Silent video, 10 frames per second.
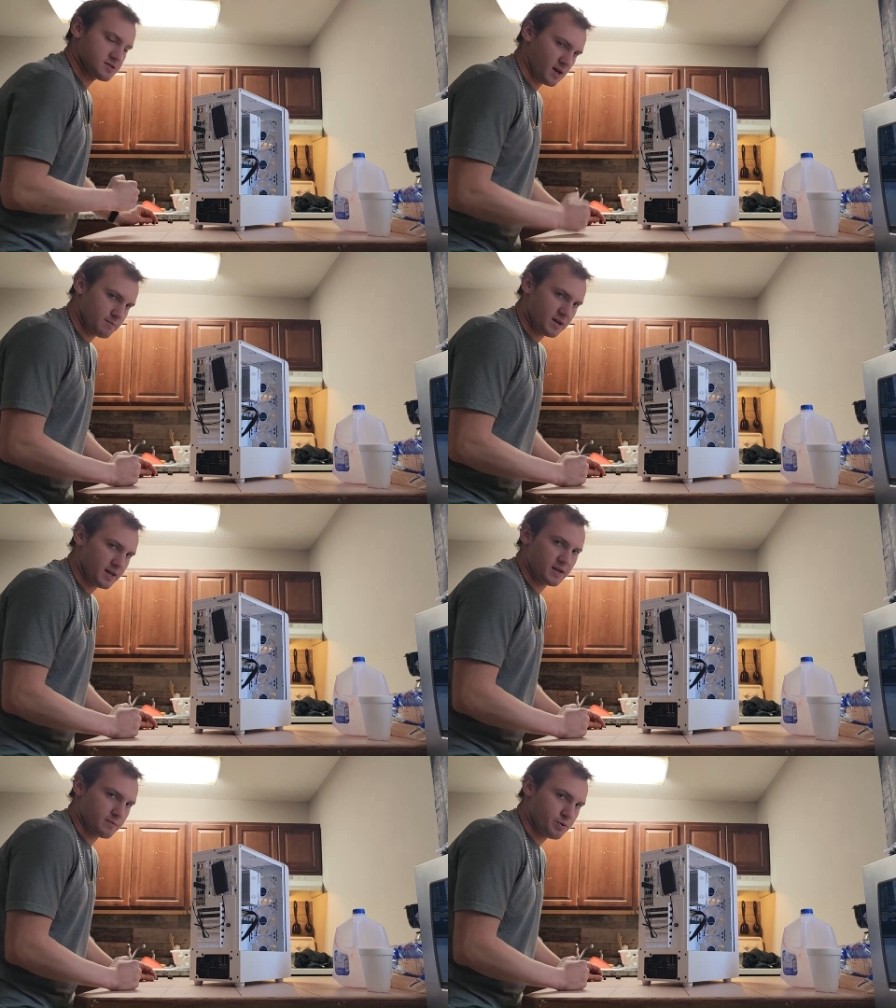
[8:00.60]
does not mean
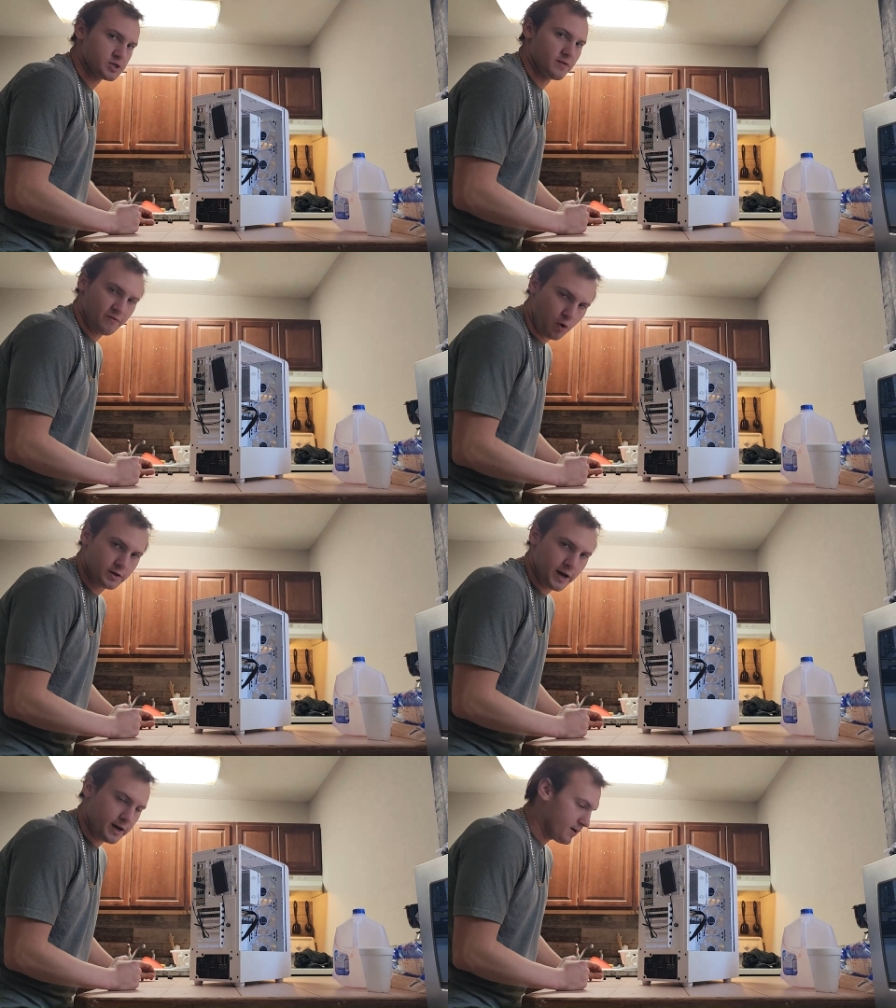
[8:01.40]
it can push
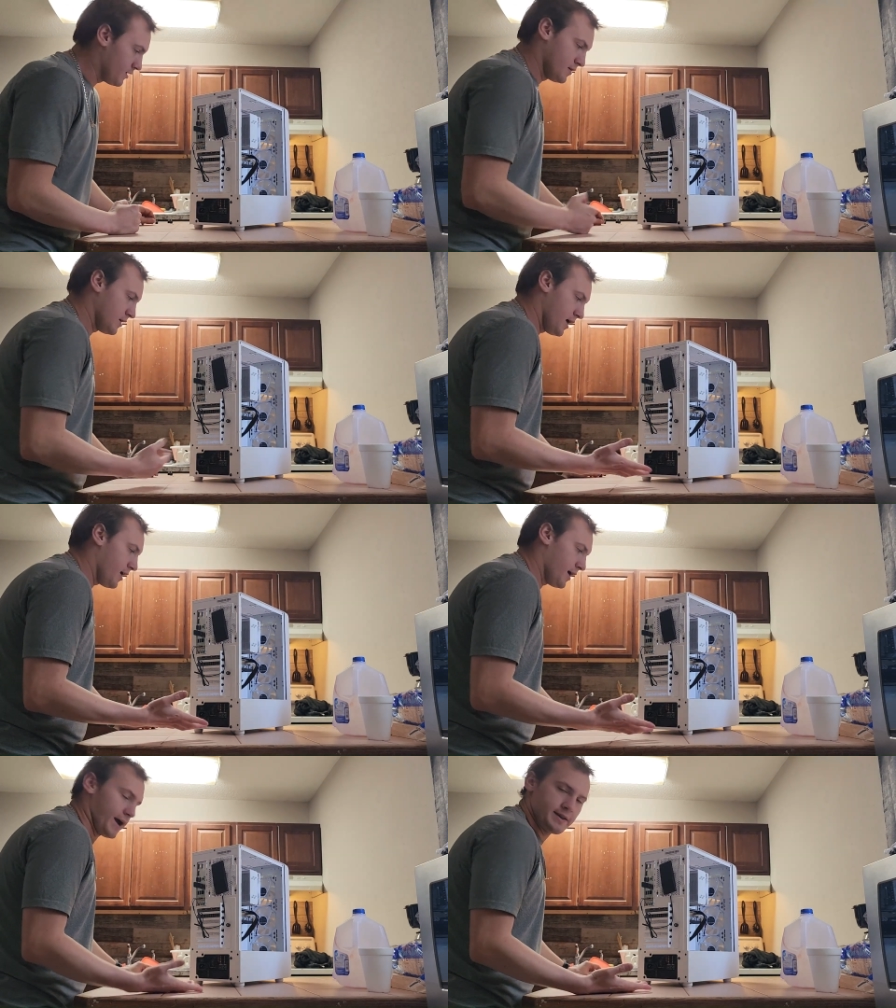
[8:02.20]
4K.
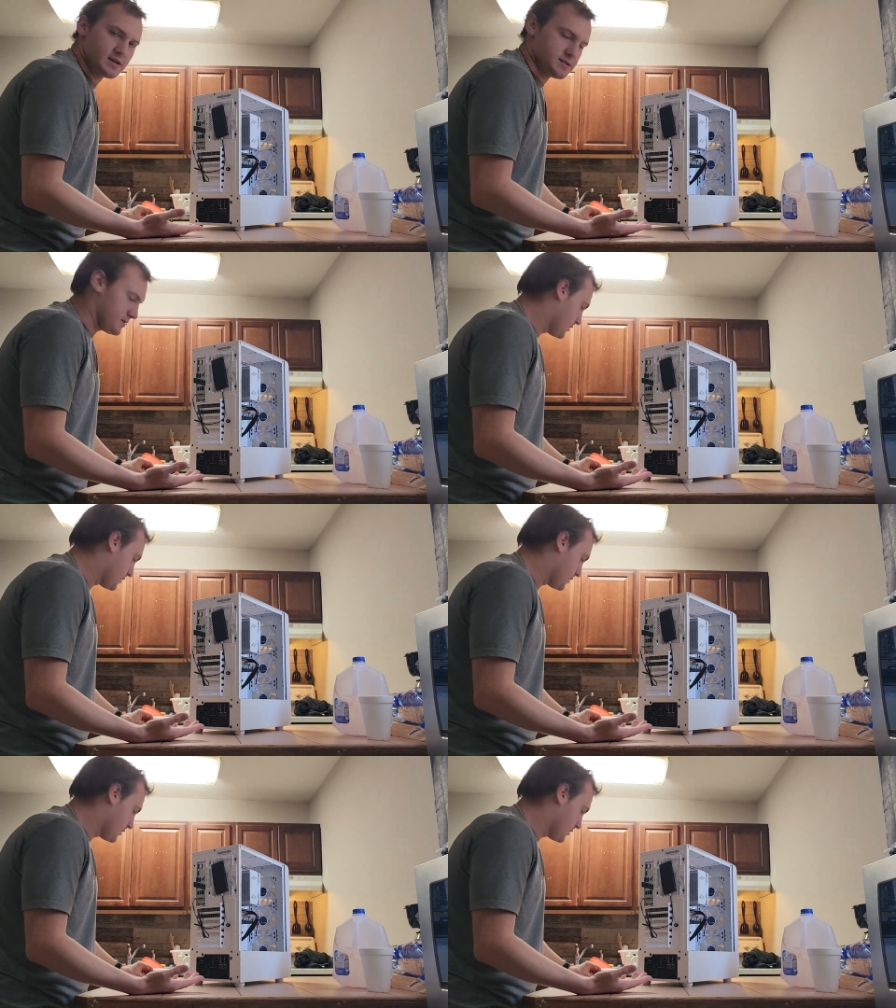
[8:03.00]
It doesn't.